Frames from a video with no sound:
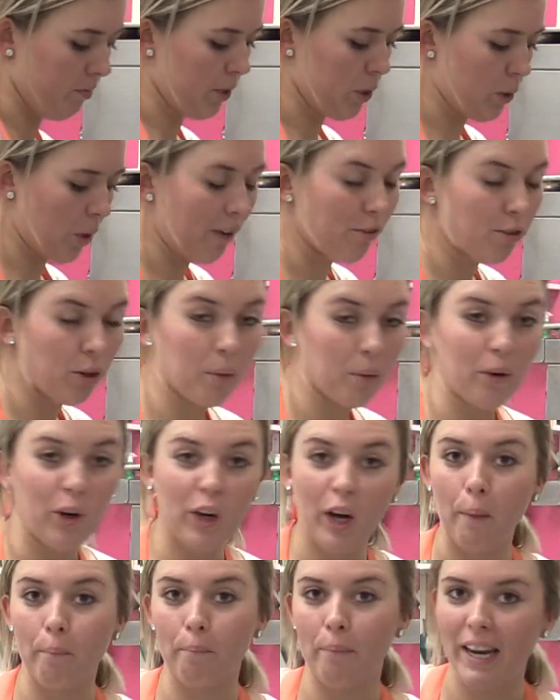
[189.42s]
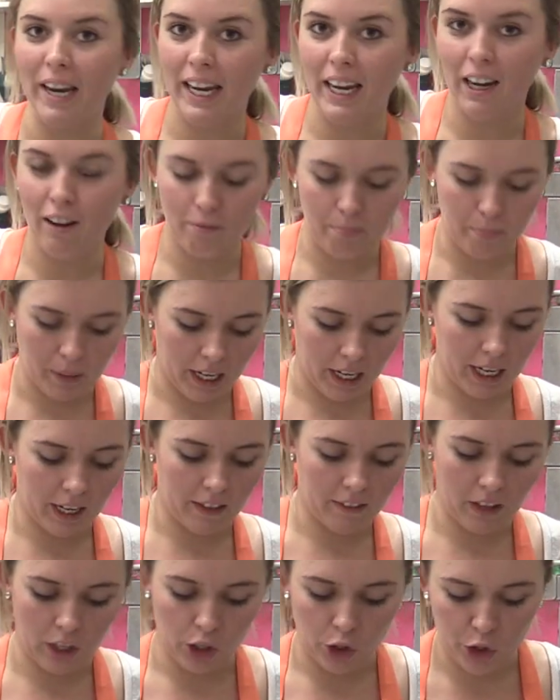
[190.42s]
So after about a minute of
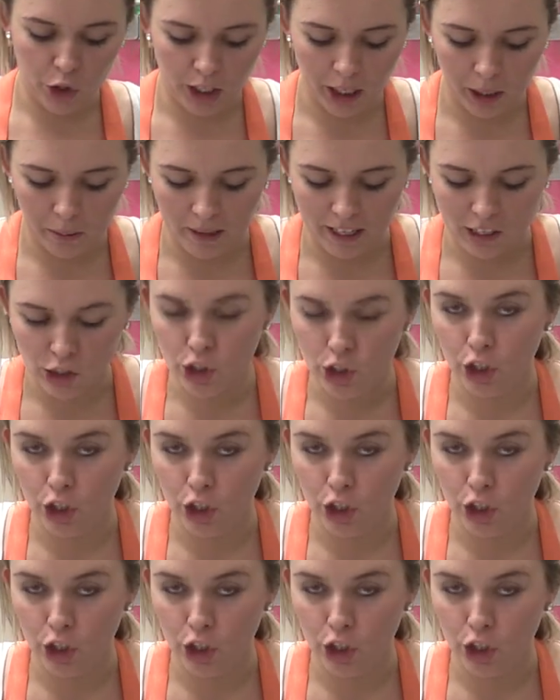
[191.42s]
beating the cream and